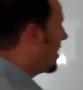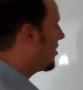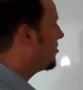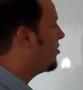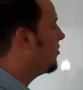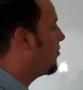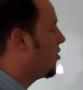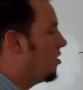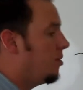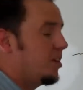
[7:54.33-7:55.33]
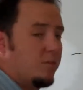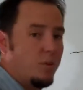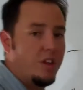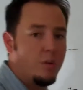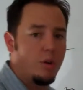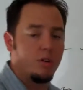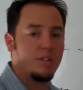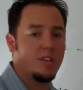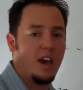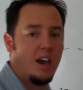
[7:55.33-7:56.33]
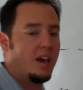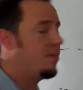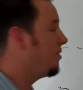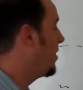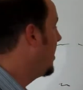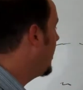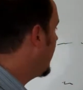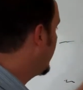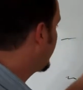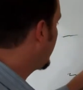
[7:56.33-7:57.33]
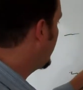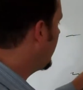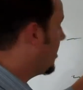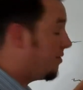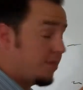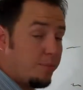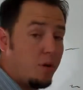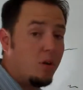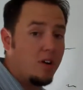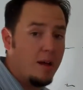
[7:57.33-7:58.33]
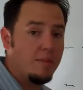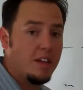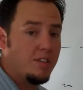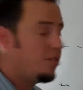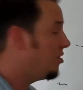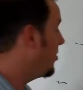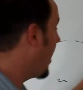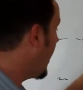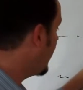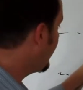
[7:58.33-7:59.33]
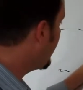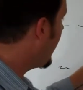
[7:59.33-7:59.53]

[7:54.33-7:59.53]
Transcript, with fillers: that'll do for you is when you go to save, it's gonna, if the program lets you do it, and if you